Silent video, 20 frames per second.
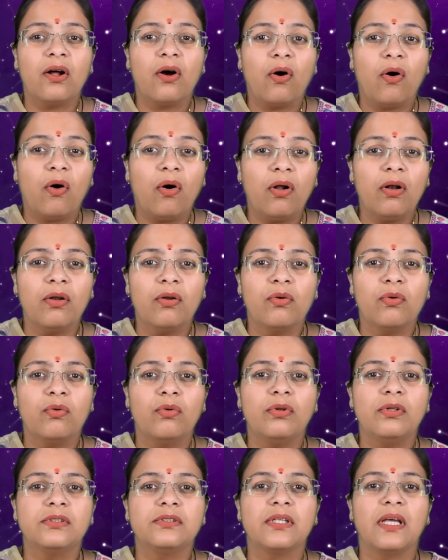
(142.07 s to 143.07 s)
all
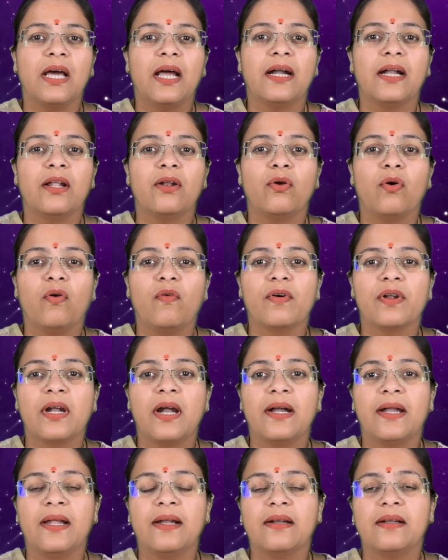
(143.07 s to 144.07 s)
rules and an
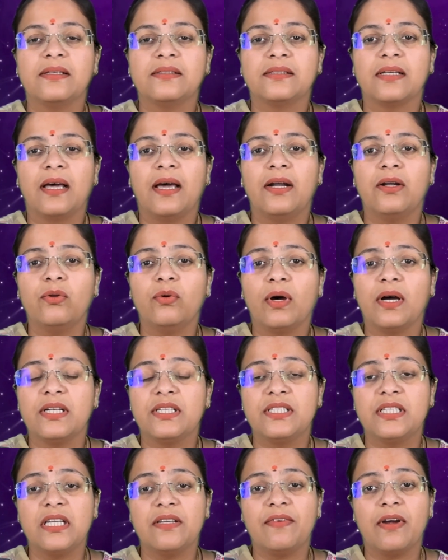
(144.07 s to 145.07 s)
overriding desire to
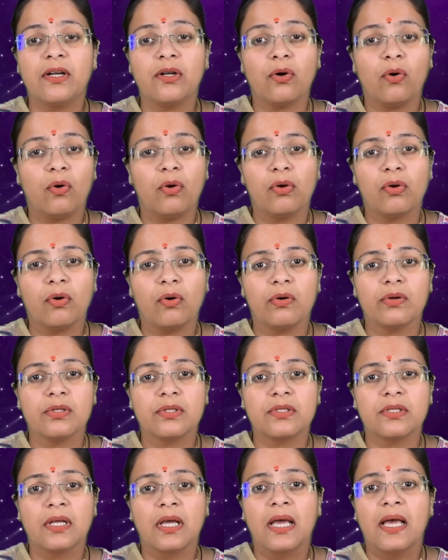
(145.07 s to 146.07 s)
achieve at all
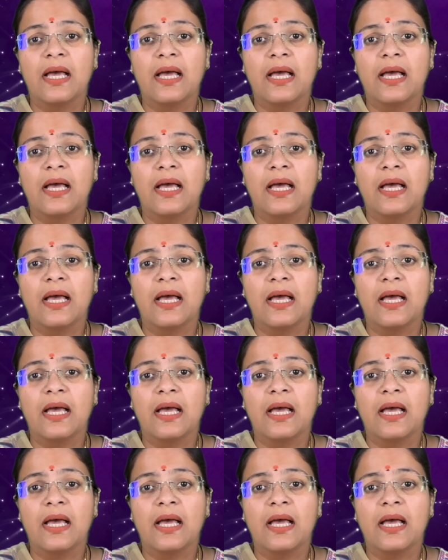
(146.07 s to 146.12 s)
costs.